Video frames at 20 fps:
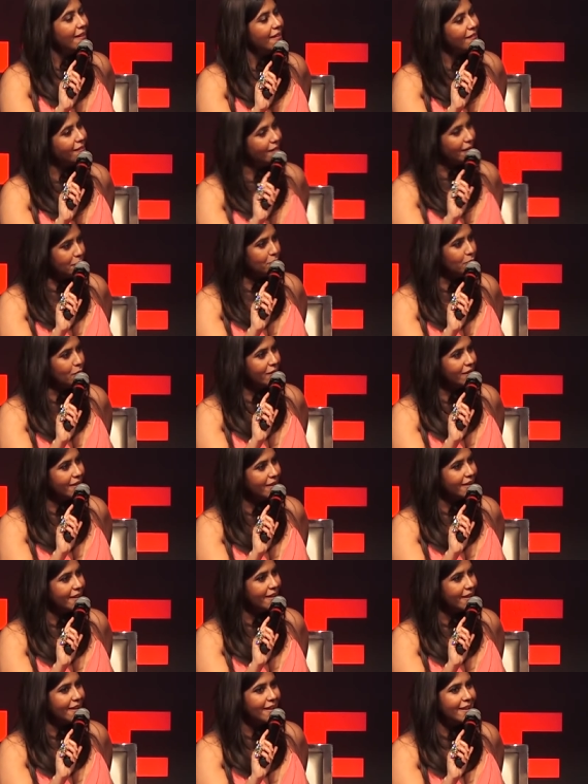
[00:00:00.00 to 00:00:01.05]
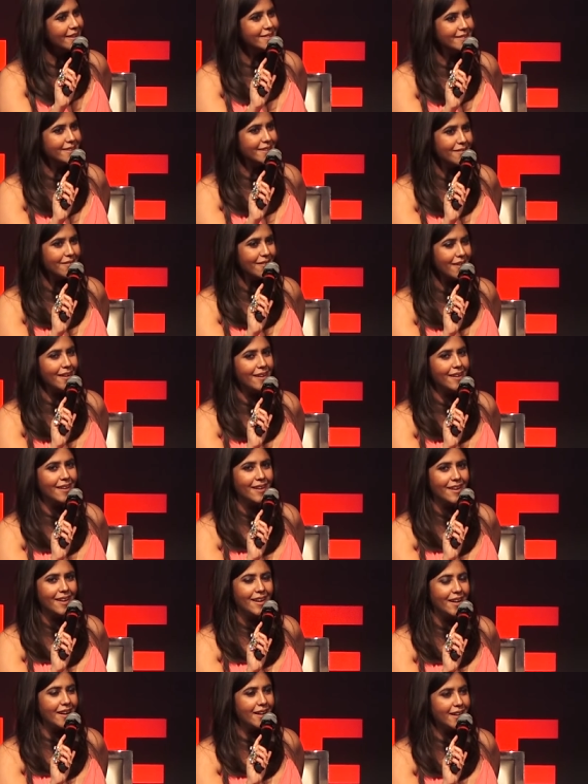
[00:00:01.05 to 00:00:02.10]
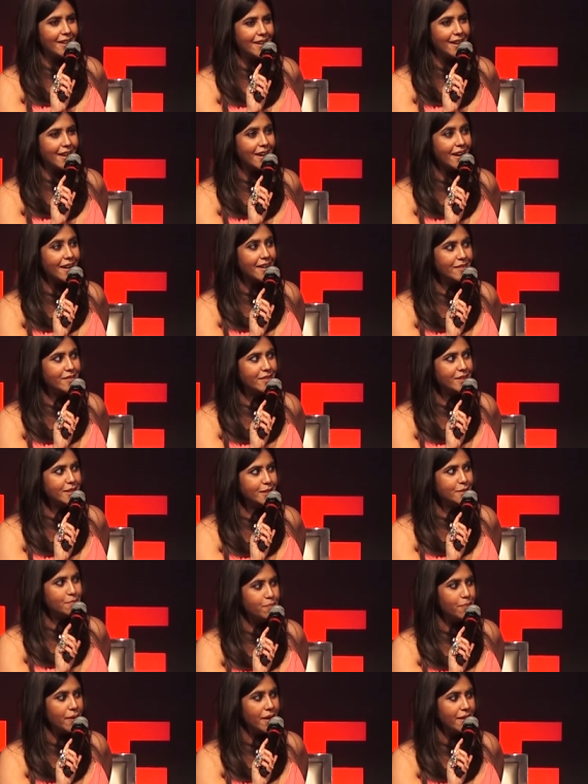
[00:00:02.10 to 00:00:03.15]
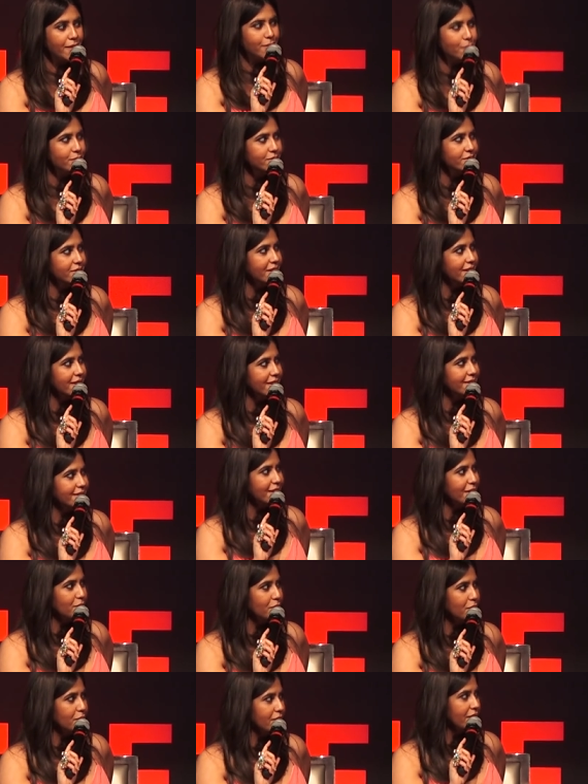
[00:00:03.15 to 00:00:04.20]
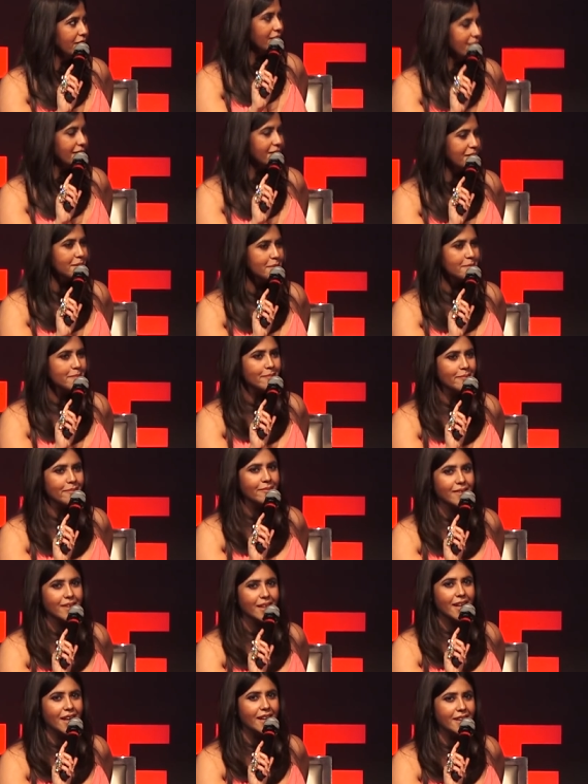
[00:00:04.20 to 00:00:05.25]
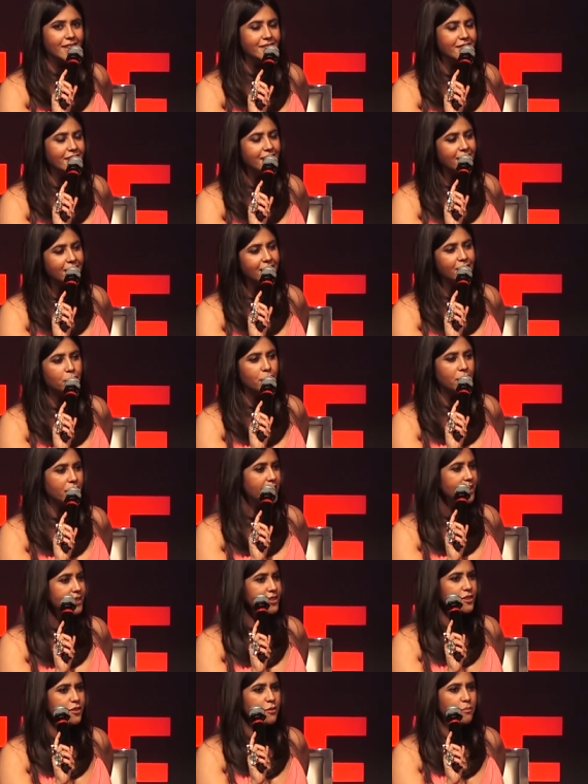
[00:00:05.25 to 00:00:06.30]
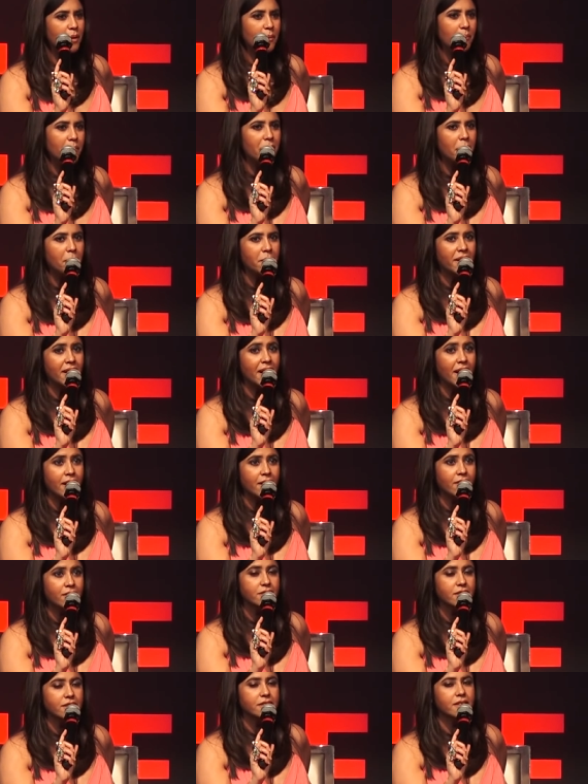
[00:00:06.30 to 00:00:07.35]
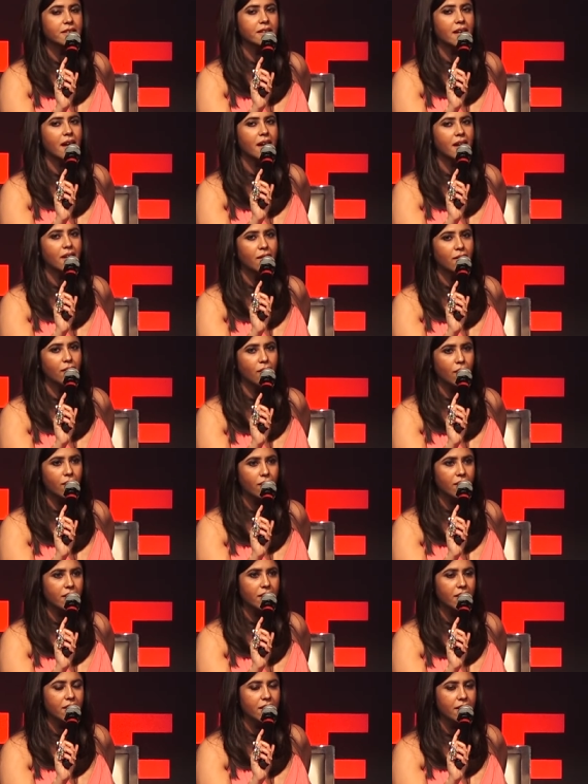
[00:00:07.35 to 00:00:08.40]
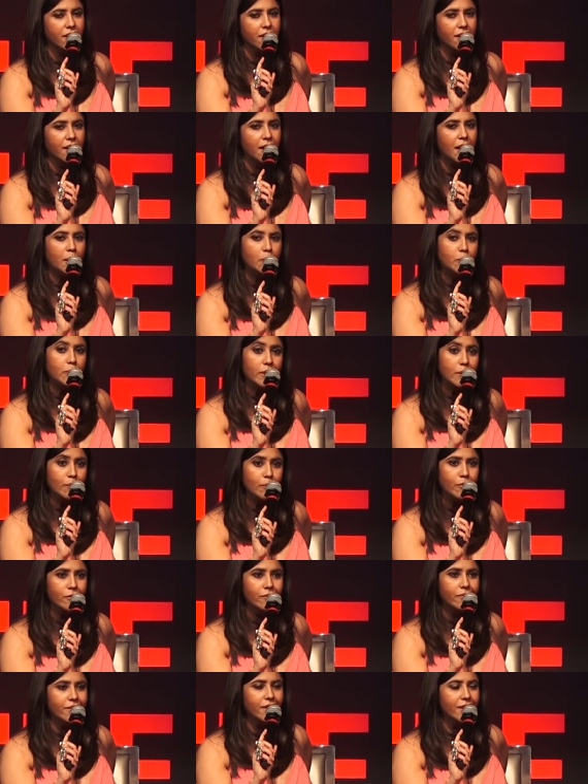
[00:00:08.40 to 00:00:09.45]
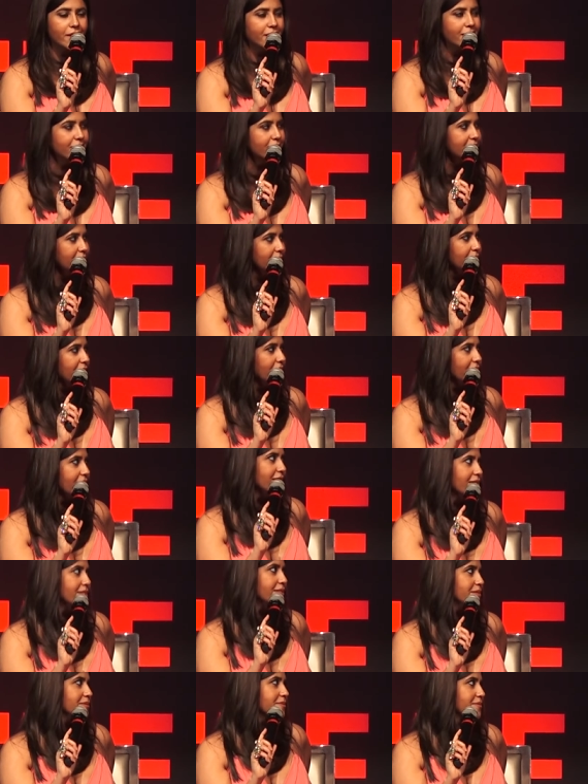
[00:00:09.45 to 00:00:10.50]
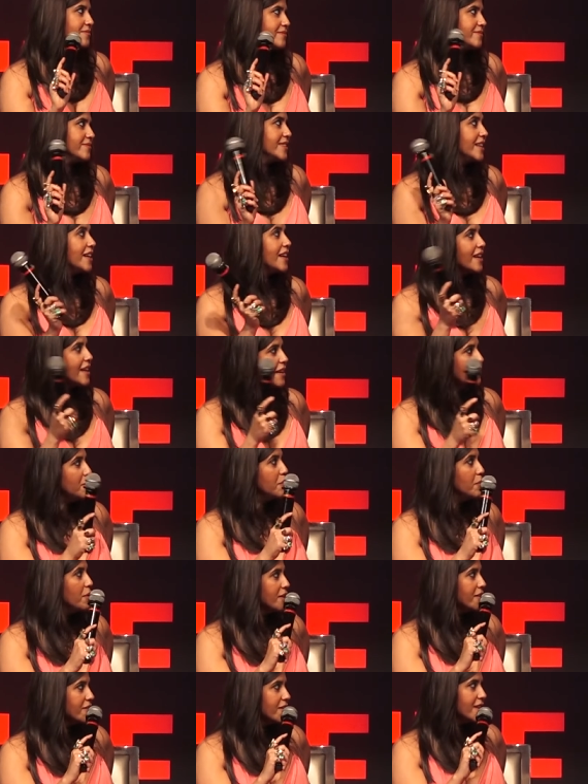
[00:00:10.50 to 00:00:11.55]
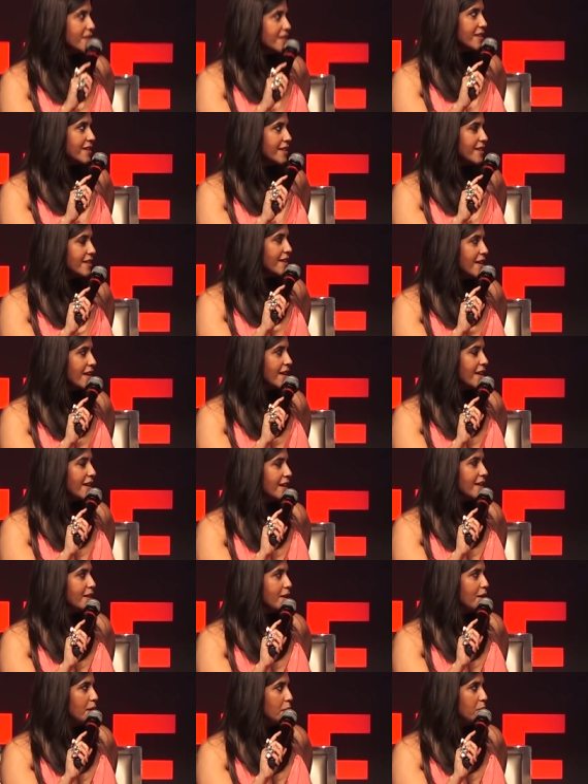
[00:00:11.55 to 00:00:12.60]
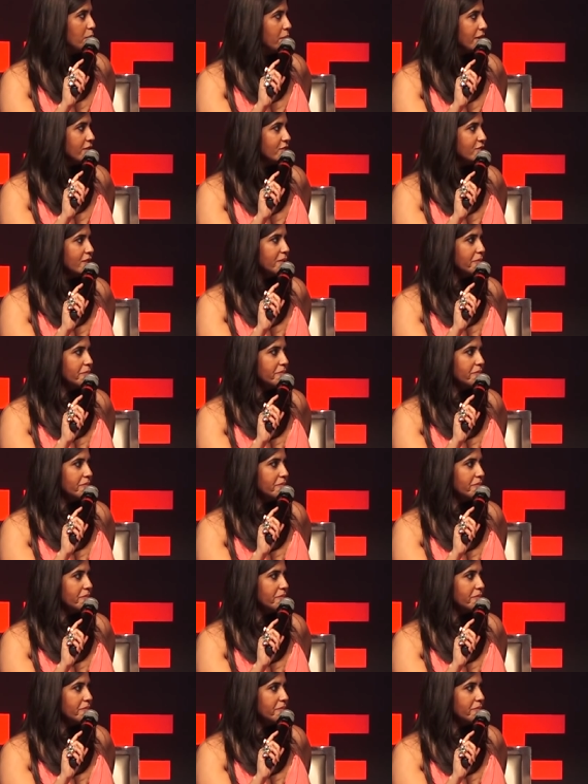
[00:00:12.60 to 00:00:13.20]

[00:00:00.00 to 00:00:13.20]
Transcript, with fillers: one more degree. I said, wow, I can't even spell those degrees that you've done. And then one day she told me, I'm becoming an actress. I said, thank God. I'm doing a movie. I said, very good. Then again we worked together in Dirty Picture. Dirty